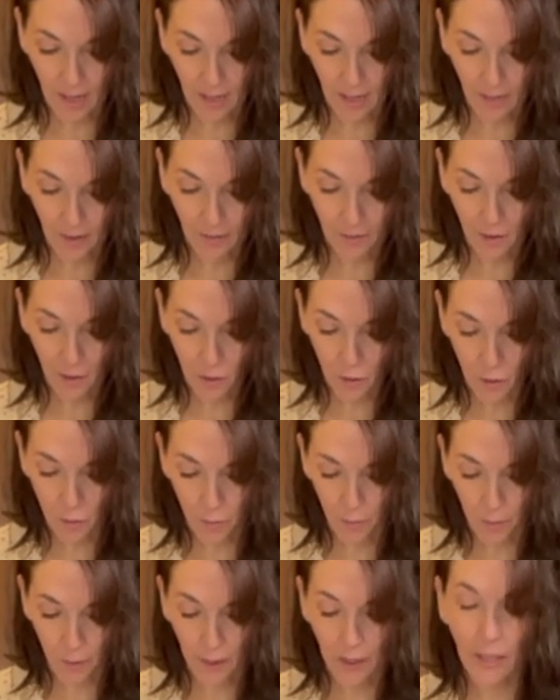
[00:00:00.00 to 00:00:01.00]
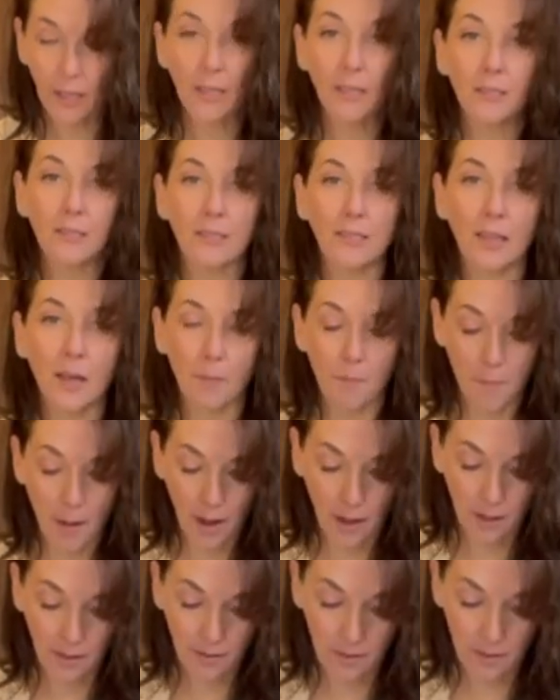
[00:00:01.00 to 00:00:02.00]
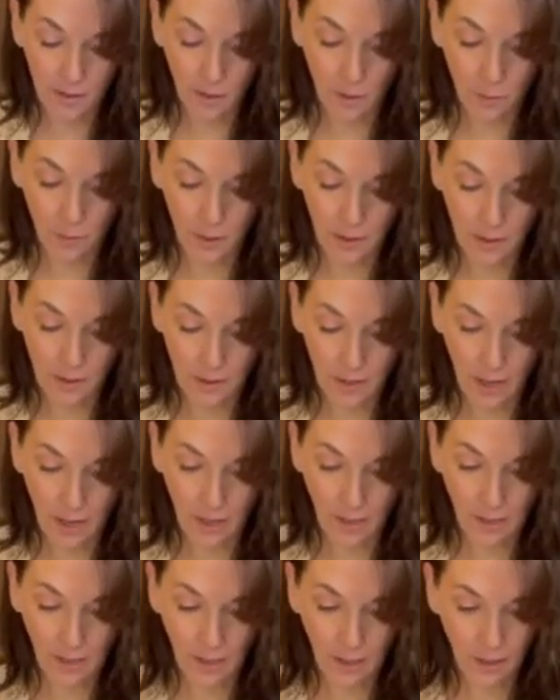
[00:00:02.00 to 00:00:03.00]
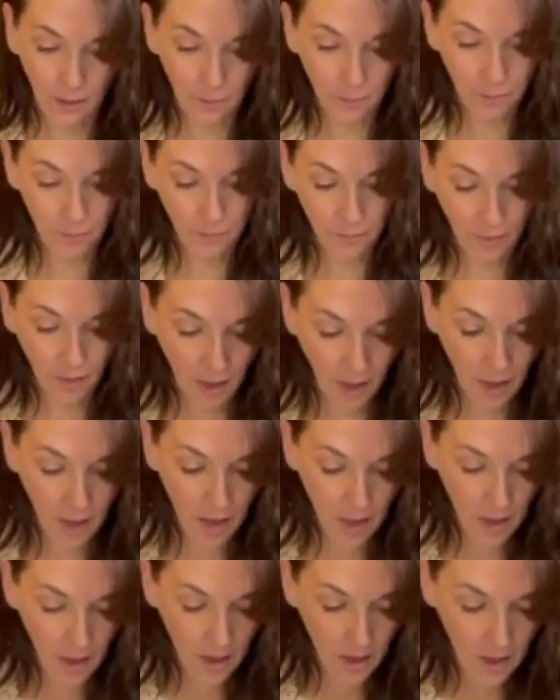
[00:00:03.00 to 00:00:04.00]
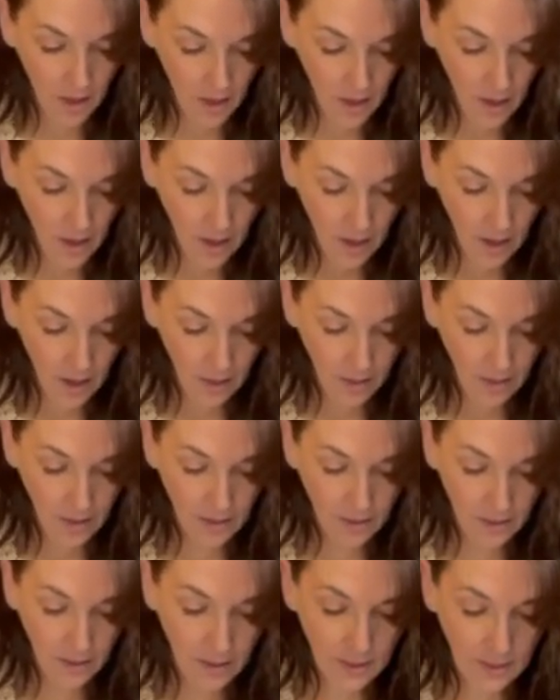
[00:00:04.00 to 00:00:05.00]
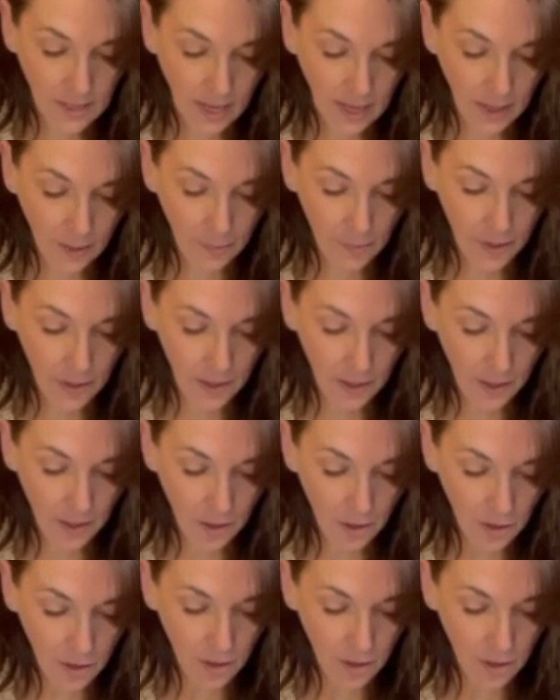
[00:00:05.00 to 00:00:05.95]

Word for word: any of those peaks that might still be standing. And this can take a minute or